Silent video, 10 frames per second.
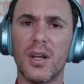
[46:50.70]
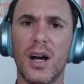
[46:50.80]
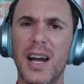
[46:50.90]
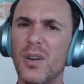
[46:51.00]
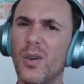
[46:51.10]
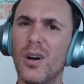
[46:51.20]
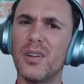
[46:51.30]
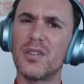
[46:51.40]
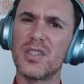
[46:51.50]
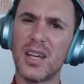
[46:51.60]
I don't
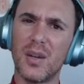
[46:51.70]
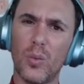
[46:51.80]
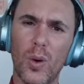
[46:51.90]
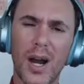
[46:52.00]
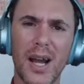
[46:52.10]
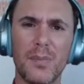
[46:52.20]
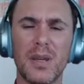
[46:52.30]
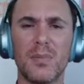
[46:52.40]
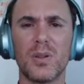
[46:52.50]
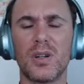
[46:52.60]
understand why
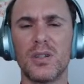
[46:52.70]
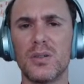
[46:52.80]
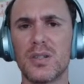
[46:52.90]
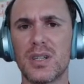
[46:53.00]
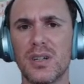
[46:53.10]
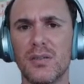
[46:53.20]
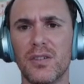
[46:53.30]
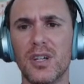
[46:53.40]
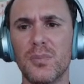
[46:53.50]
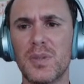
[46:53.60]
people are using a
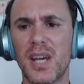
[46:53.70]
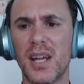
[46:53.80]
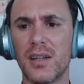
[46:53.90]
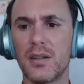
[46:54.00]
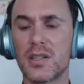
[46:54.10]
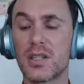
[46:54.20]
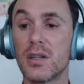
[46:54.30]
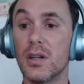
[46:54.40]
verb tense,